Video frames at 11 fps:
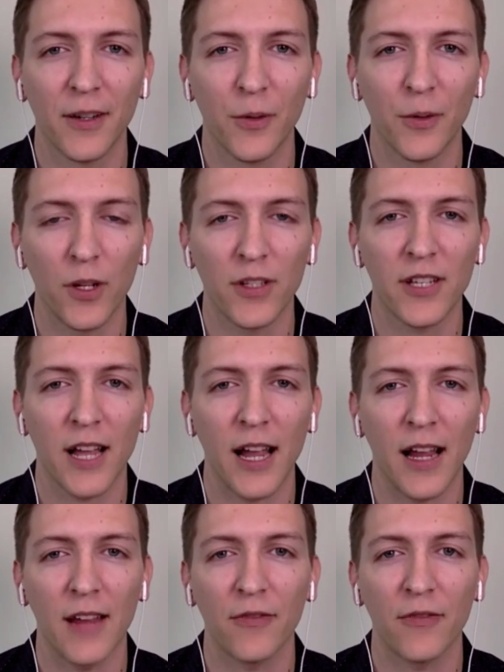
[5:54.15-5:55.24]
once
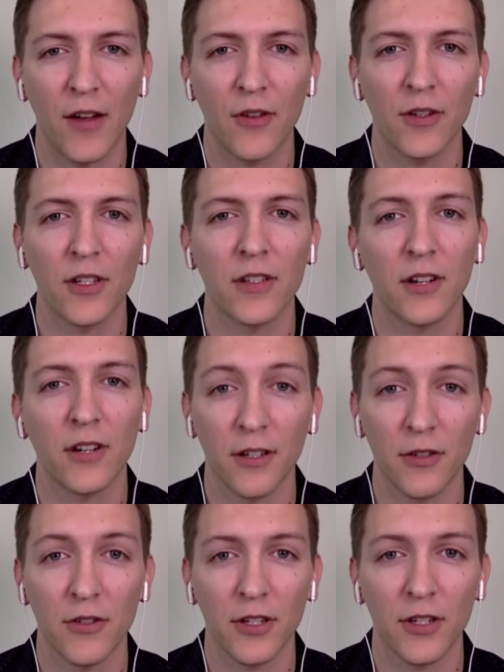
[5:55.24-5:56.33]
I found and started
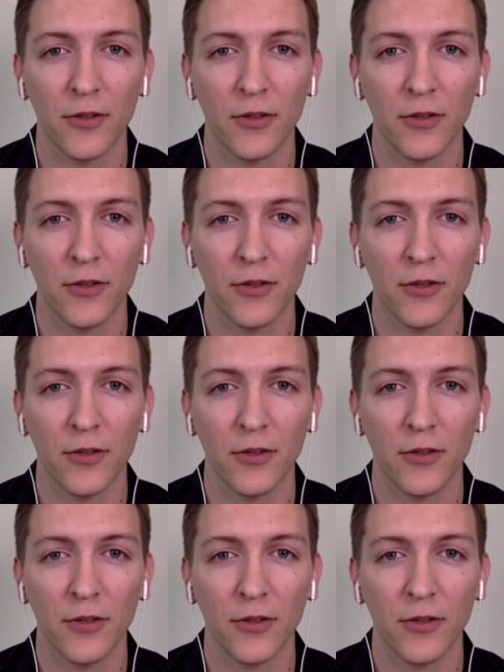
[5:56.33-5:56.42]
using